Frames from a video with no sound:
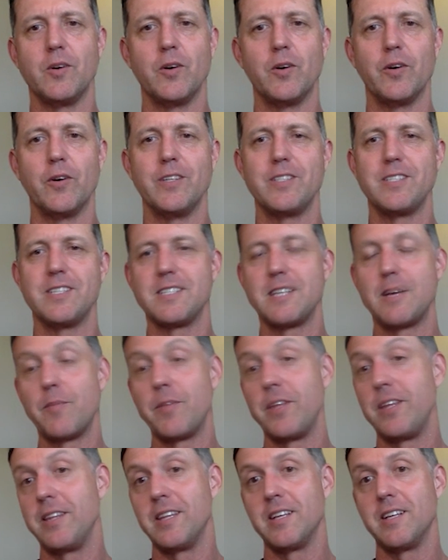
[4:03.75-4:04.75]
or is it
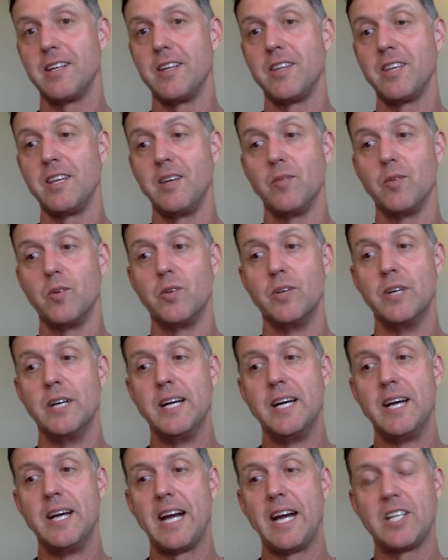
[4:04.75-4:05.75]
something that you think, well,
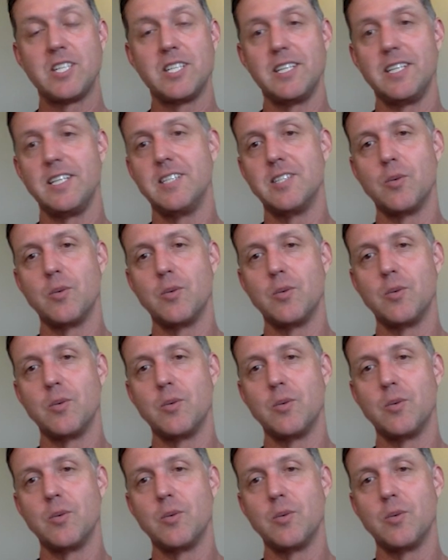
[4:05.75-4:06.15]
actually,